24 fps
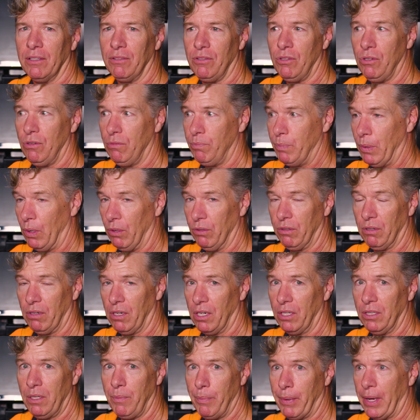You bolt it
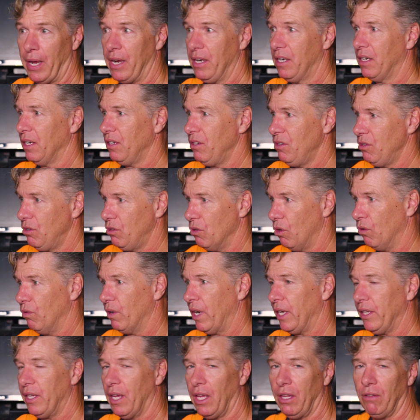on your bike and you go
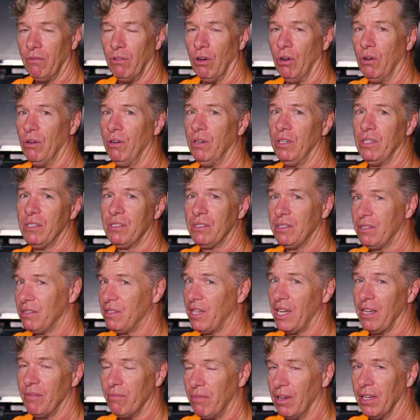ride down the road and it's the
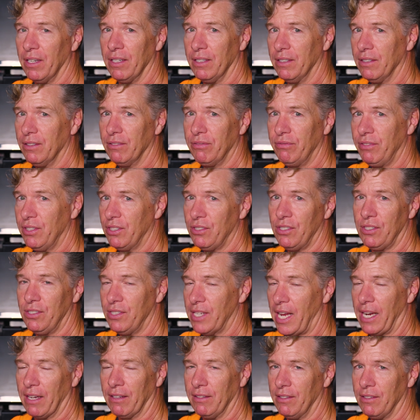same bike. It feels
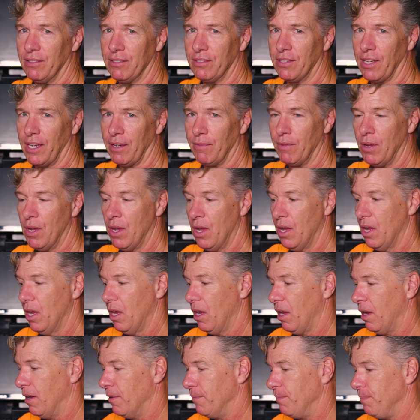exactly the
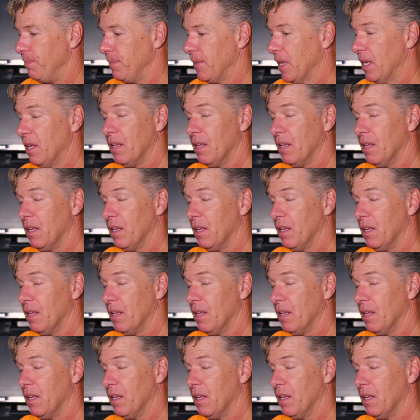same.